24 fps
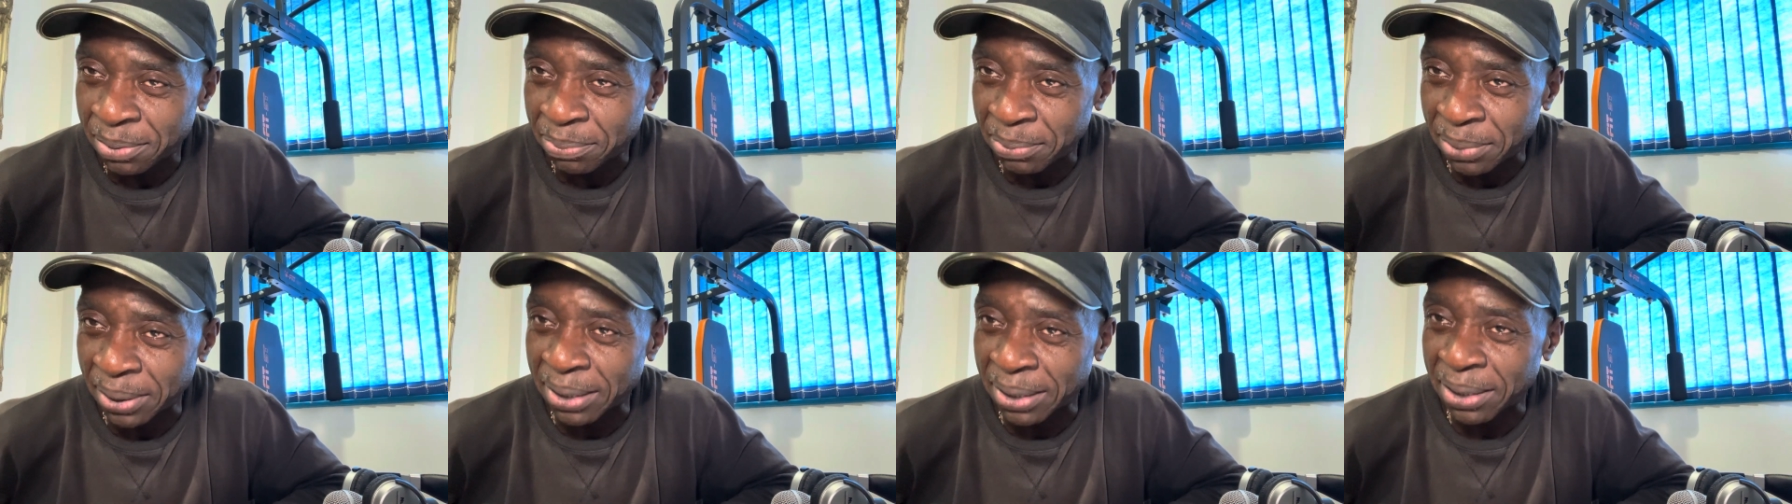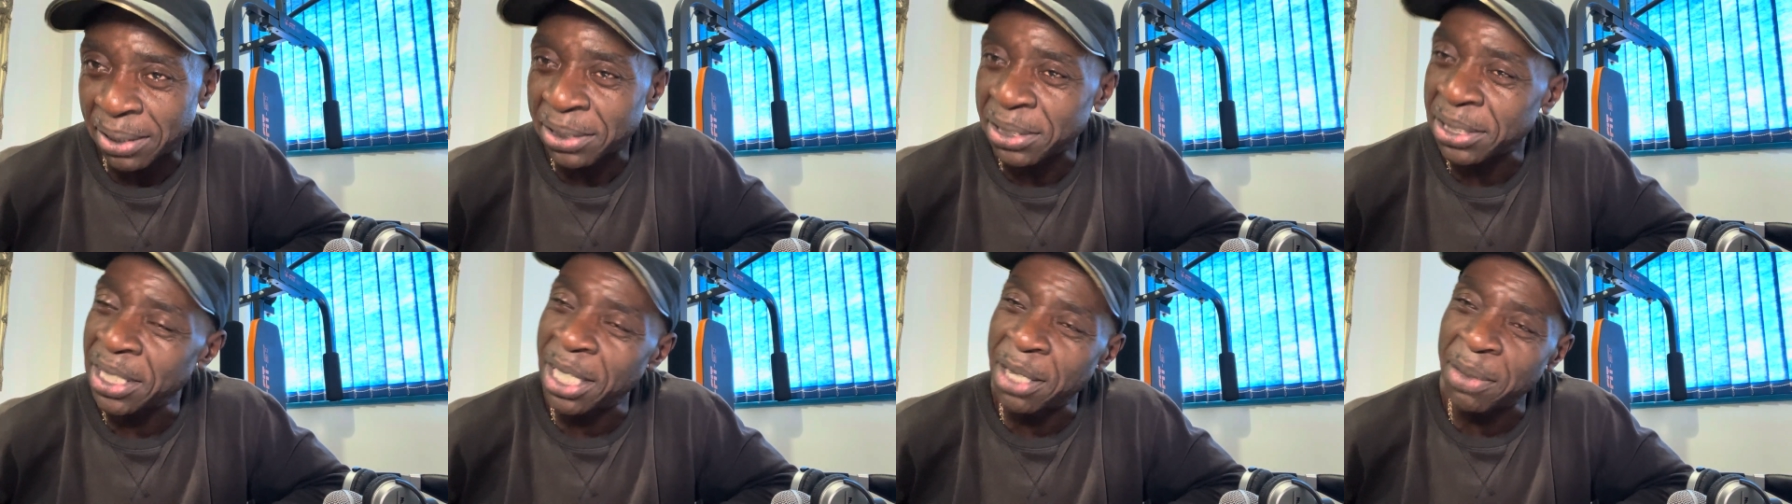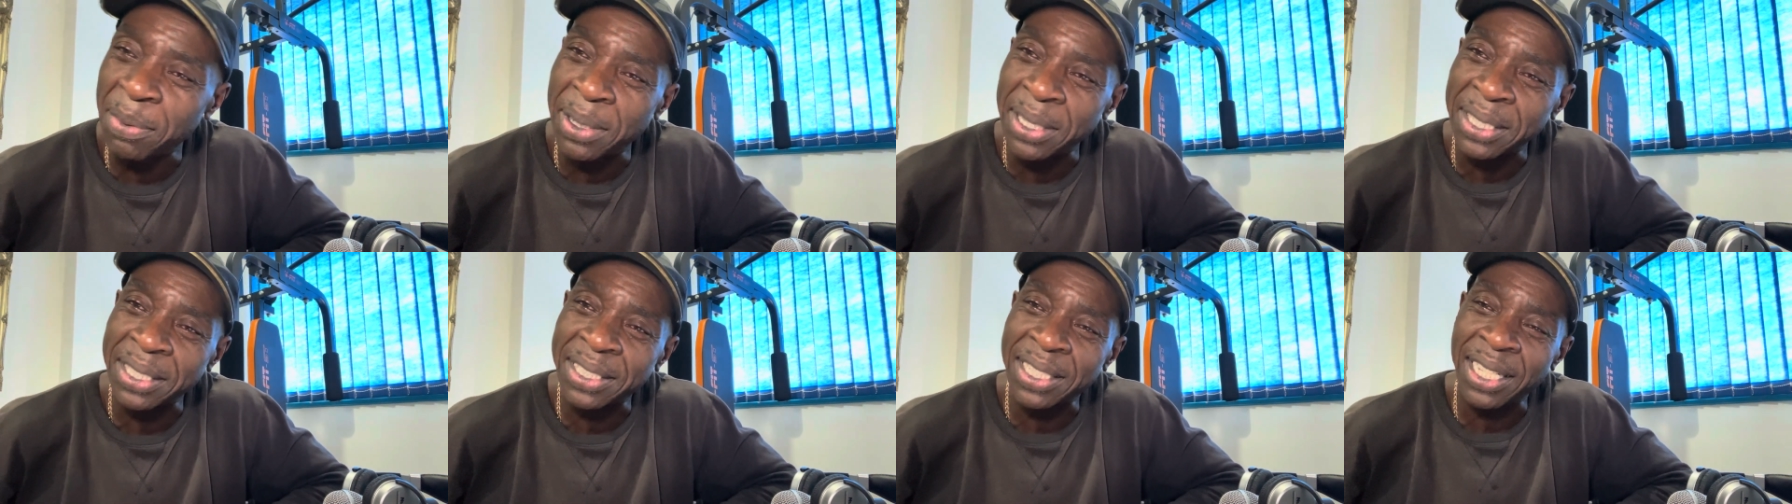Because you know
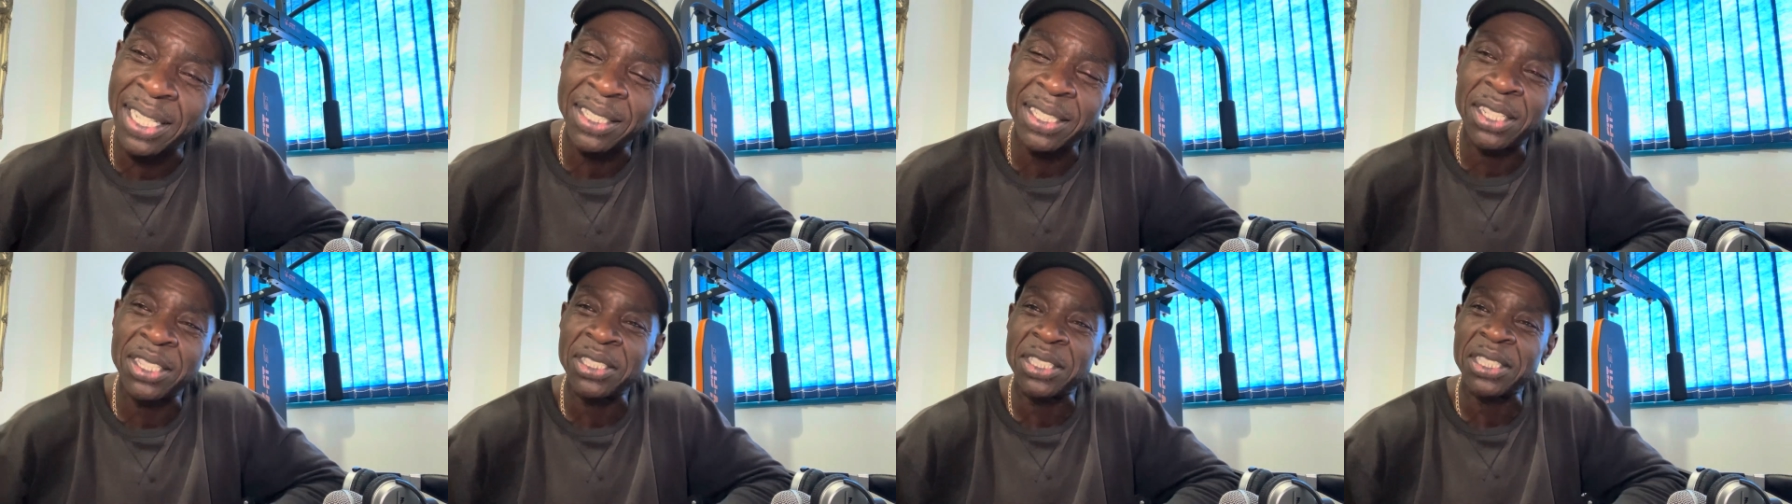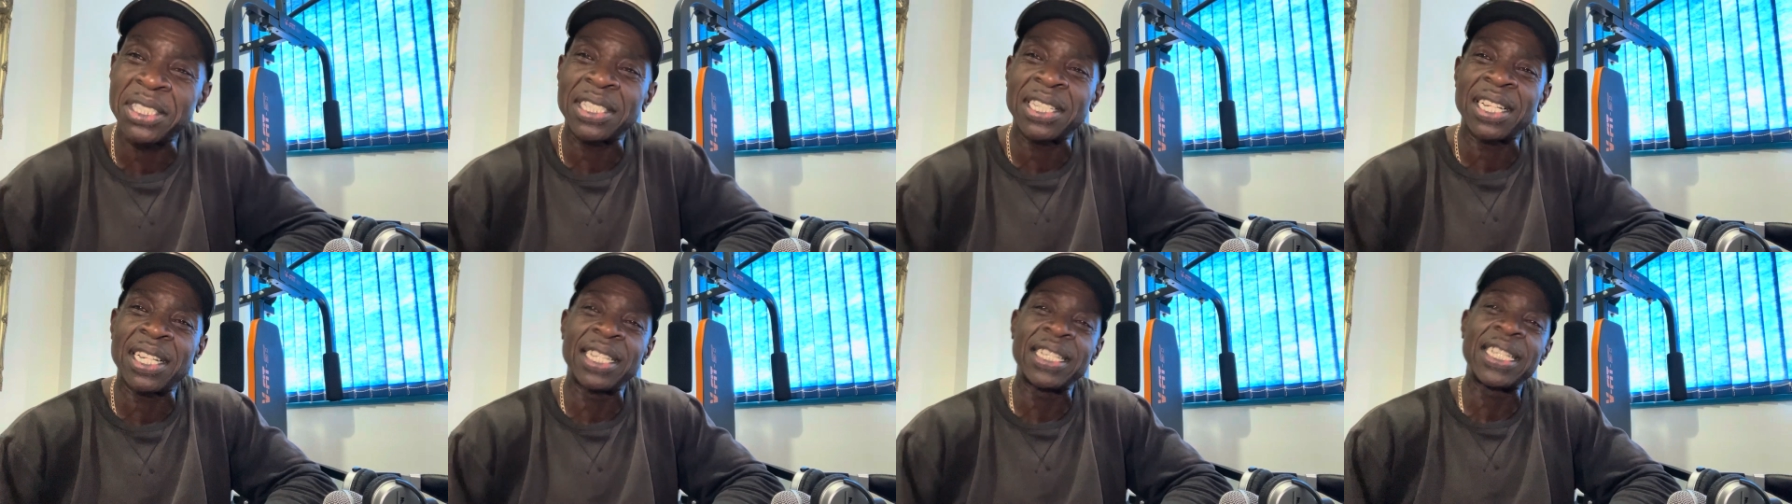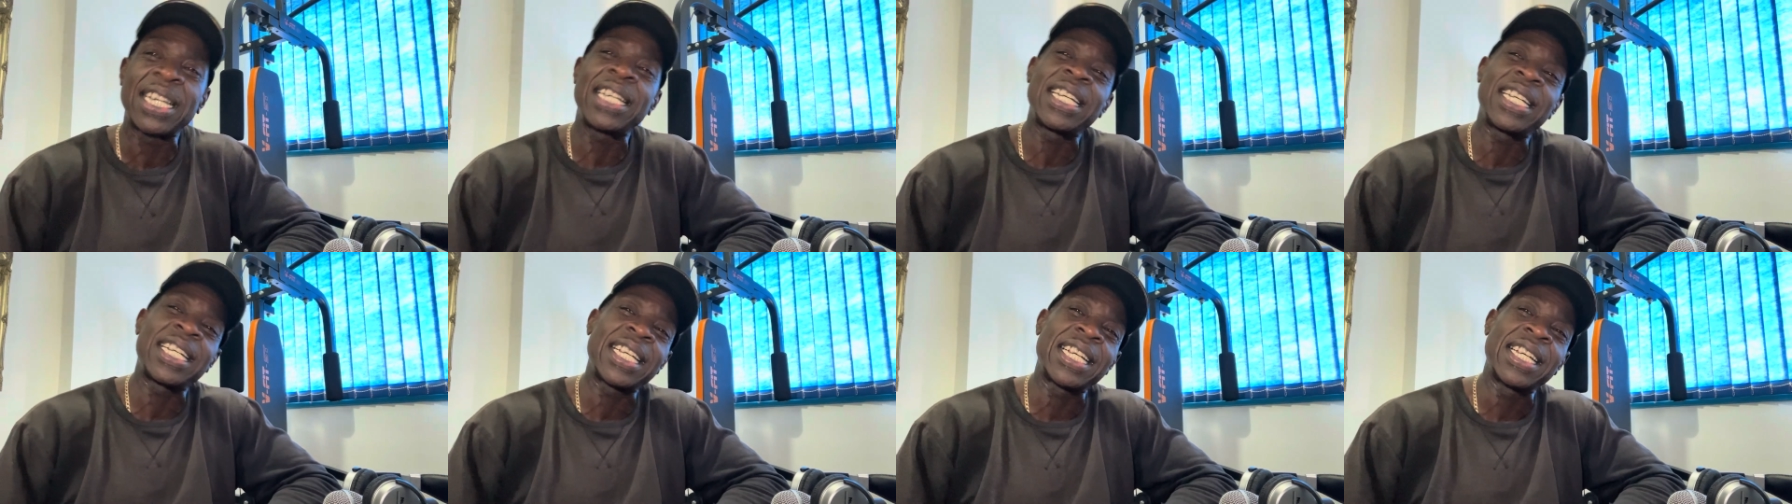what? Tata's just like,
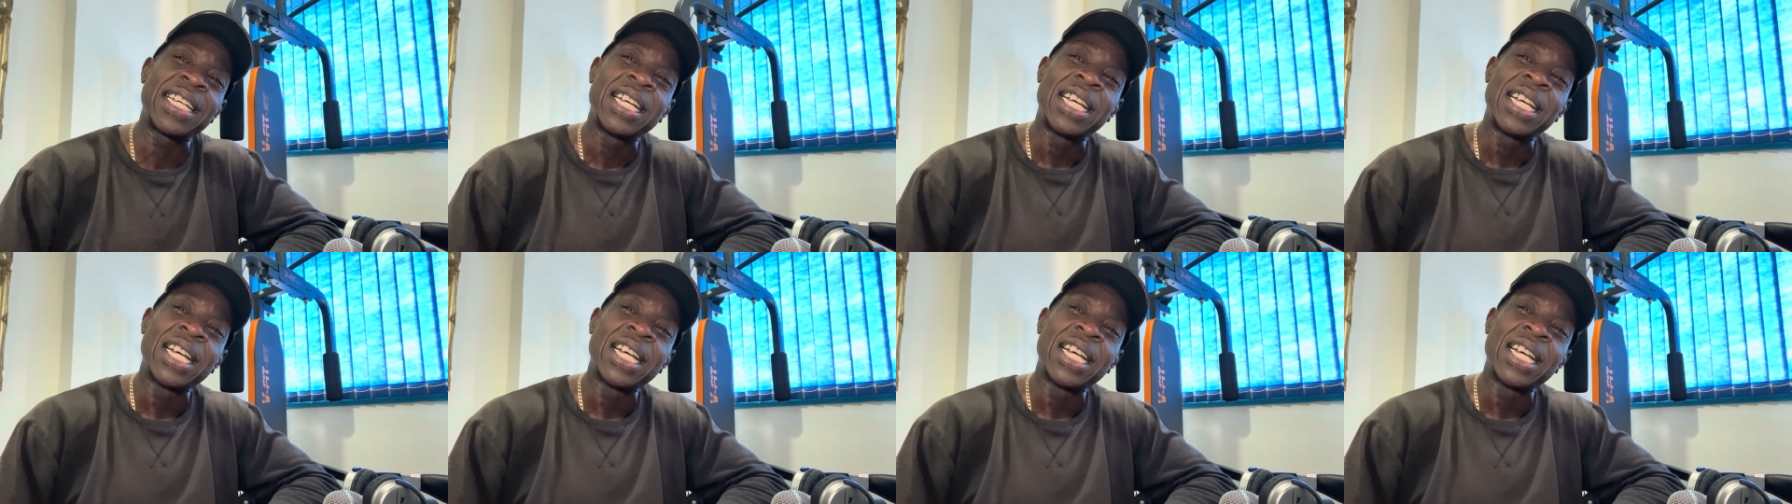yeah.